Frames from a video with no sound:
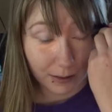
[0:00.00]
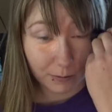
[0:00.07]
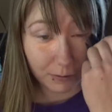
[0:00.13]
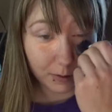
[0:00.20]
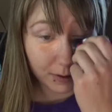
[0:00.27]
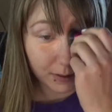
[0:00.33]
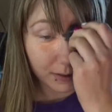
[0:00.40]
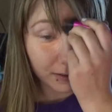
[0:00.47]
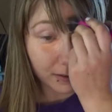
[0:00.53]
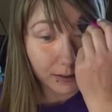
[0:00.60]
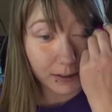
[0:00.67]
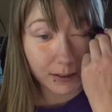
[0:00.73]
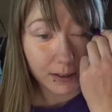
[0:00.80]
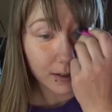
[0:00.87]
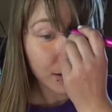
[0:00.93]
It
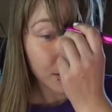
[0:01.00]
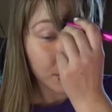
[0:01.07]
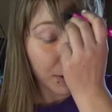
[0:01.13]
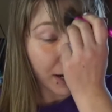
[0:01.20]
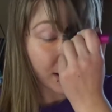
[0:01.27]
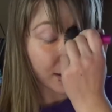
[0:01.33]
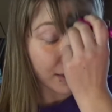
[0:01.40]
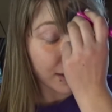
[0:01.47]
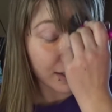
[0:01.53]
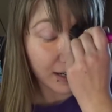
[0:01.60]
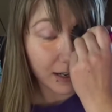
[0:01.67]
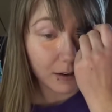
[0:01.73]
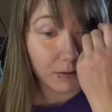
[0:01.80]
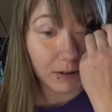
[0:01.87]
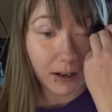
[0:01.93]
was back in the
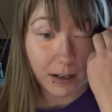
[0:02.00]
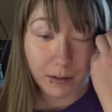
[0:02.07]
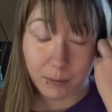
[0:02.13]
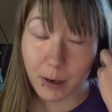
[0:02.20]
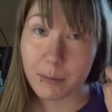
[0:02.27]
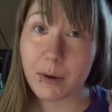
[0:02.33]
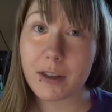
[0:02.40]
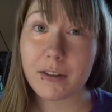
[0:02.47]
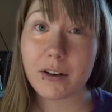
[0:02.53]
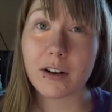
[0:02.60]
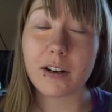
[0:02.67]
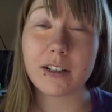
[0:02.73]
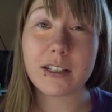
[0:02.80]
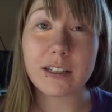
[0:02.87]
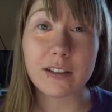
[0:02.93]
day when my
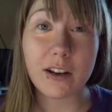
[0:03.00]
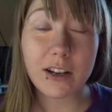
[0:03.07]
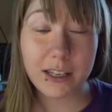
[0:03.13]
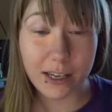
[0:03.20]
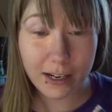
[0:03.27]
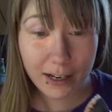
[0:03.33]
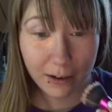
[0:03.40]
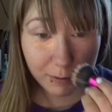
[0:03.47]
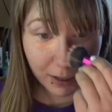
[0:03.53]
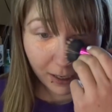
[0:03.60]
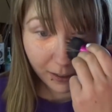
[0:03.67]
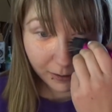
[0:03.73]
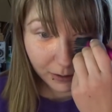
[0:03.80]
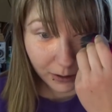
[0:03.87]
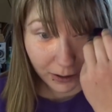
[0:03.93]
mother did not yet have
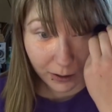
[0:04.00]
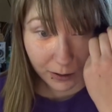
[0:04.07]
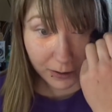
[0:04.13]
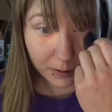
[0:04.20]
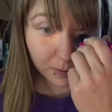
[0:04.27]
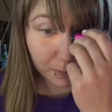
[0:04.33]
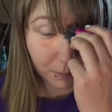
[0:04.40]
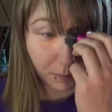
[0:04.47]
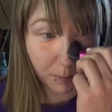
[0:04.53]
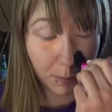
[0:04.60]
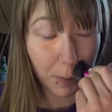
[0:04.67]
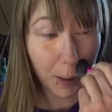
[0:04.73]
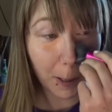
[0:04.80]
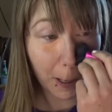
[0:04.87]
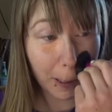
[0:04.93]
cancer,
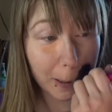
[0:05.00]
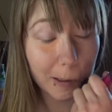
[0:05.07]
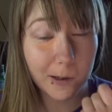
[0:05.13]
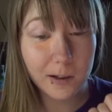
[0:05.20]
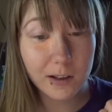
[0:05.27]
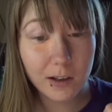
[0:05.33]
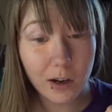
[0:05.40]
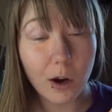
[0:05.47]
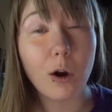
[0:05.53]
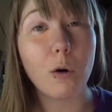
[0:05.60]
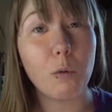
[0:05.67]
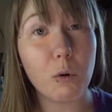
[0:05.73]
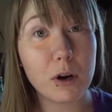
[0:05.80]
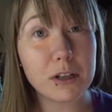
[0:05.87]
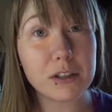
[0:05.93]
but
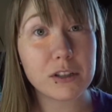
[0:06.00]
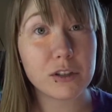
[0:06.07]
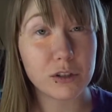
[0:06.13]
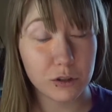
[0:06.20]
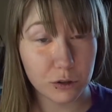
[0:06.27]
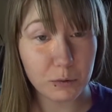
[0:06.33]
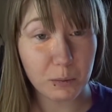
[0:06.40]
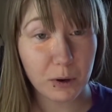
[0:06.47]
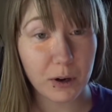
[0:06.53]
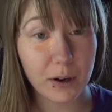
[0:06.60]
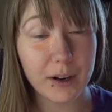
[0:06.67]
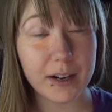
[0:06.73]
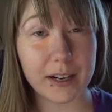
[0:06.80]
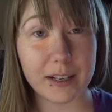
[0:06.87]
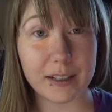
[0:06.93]
was super
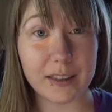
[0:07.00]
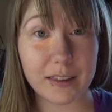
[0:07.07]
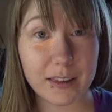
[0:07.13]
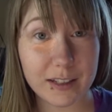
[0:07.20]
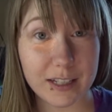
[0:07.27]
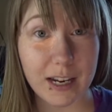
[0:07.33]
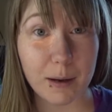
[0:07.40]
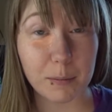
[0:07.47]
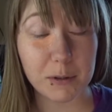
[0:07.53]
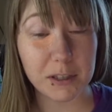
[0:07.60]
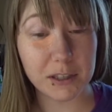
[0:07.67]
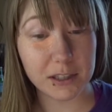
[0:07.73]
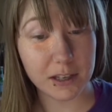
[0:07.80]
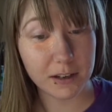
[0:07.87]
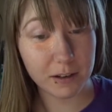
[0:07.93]
in the
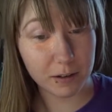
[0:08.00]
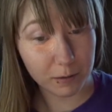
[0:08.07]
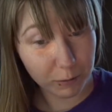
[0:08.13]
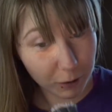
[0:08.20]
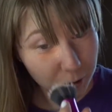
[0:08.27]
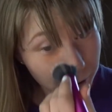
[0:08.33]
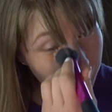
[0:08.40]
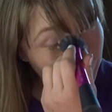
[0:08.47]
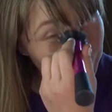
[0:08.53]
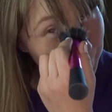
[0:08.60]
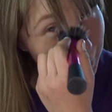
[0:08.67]
depths of her